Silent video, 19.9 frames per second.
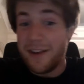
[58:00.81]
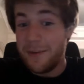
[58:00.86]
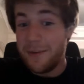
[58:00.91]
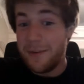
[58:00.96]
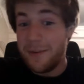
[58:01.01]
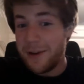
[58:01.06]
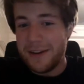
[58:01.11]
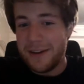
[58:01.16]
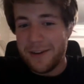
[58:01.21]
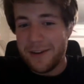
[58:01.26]
I'm
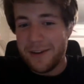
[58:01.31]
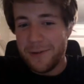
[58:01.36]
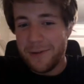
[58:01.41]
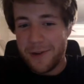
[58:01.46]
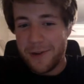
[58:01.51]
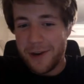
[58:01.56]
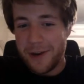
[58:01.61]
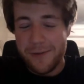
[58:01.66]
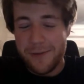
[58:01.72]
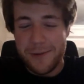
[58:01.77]
trying to
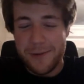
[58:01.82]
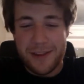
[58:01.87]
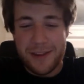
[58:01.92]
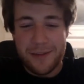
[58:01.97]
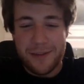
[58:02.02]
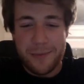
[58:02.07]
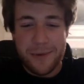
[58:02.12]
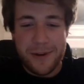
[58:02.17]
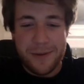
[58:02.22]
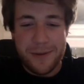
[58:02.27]
overcome at this
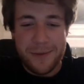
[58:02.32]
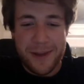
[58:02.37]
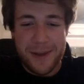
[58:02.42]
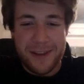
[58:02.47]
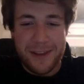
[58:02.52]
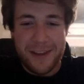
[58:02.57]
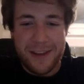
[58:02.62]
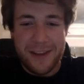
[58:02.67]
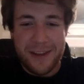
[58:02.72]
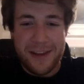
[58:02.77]
point in my
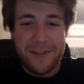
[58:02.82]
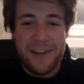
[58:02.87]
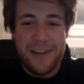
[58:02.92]
life.